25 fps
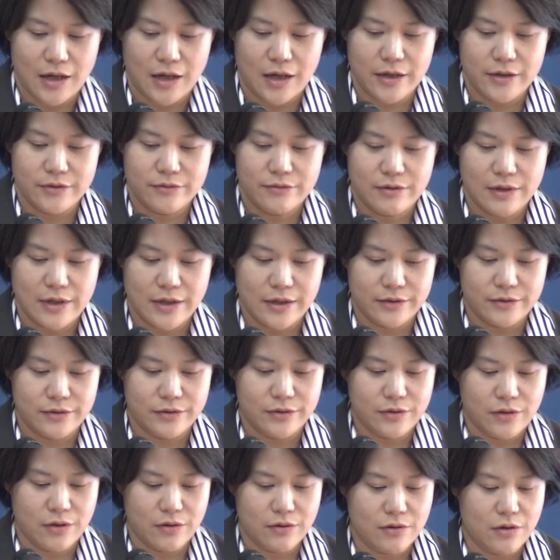I'd like to
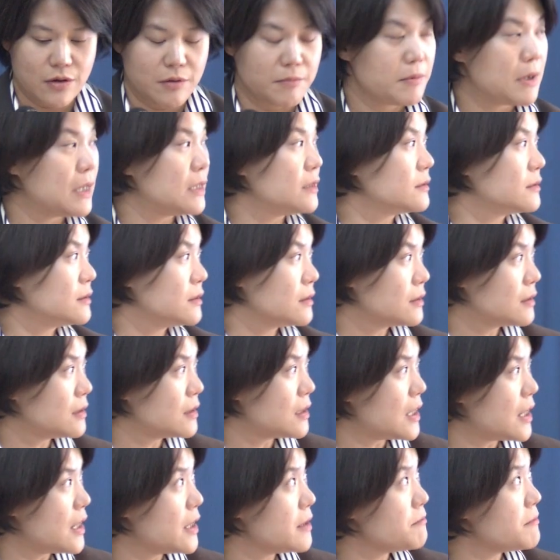talk about the
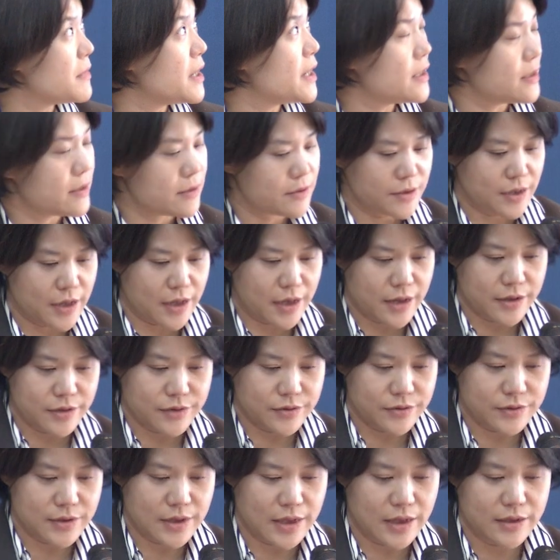climate
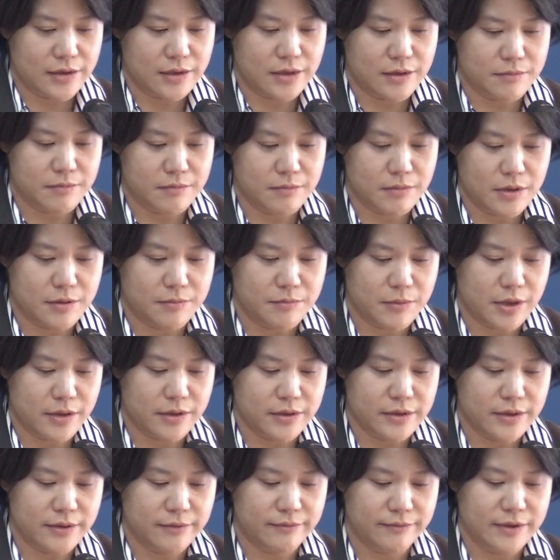change and
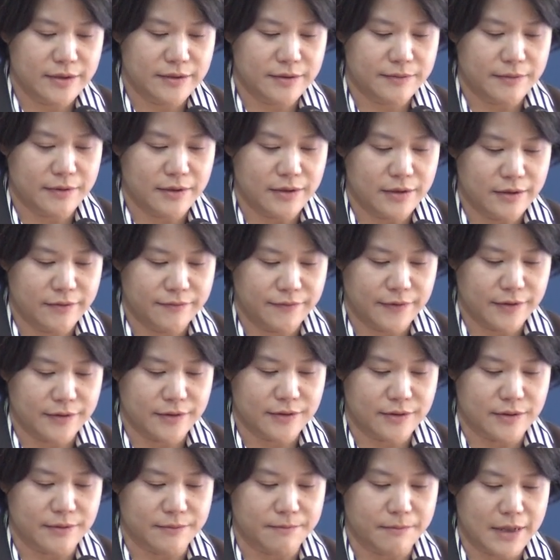emerging
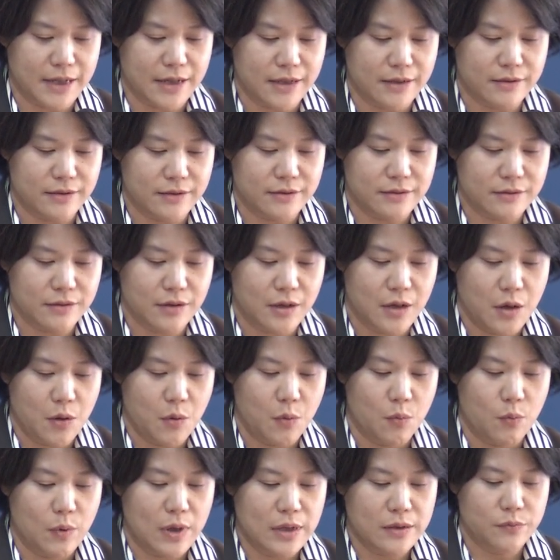infectious virus,
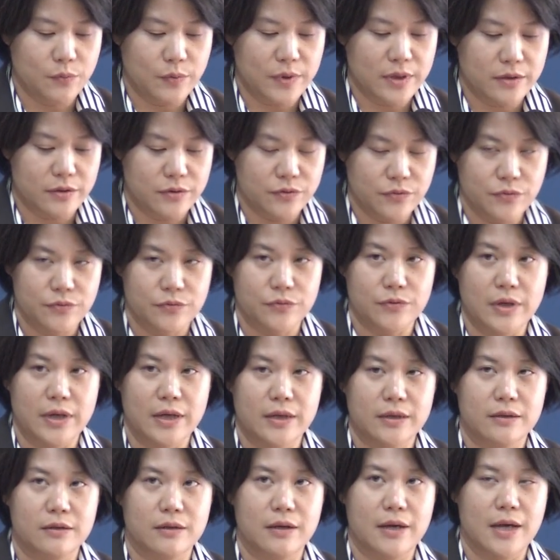what we do
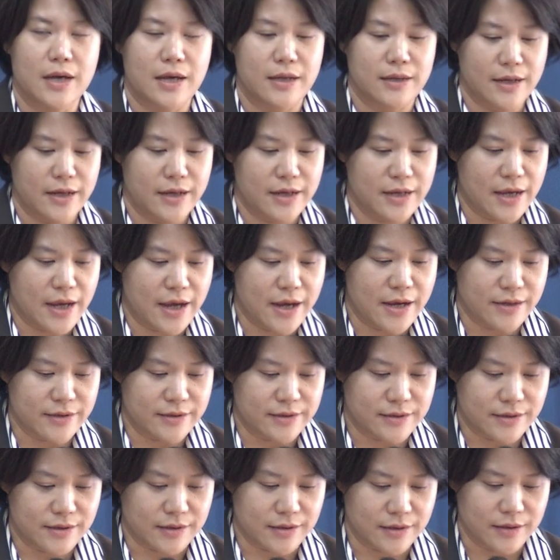at the
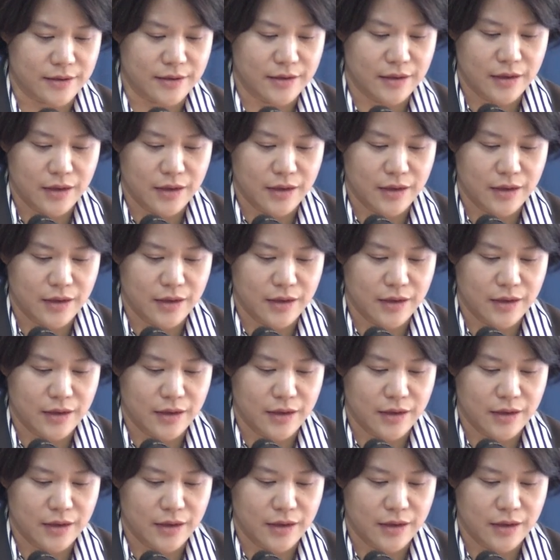NIH.